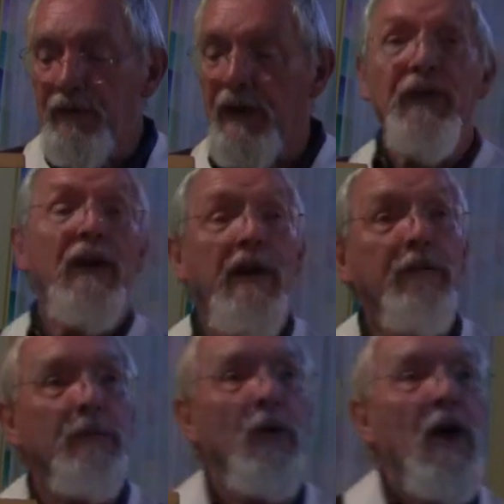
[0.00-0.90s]
feels
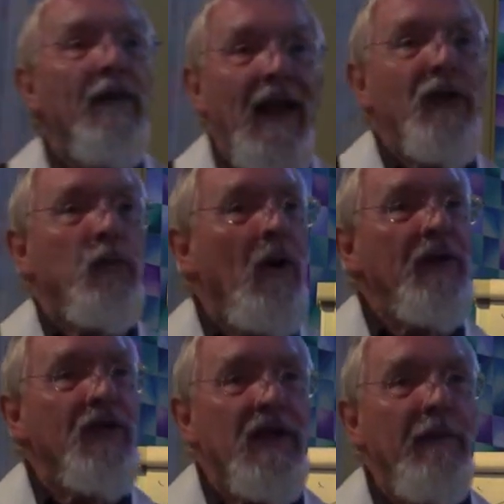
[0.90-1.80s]
uncomfortable. That's why
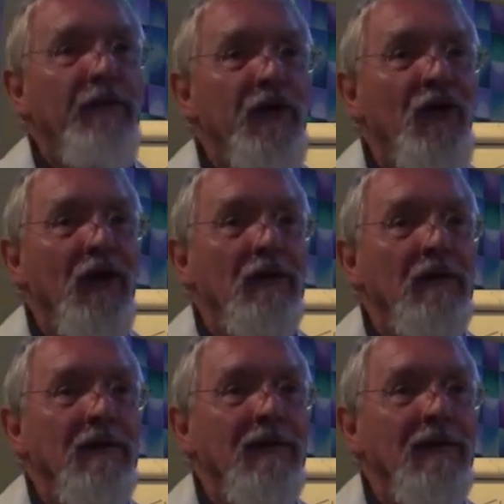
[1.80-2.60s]
it's a comfort zone.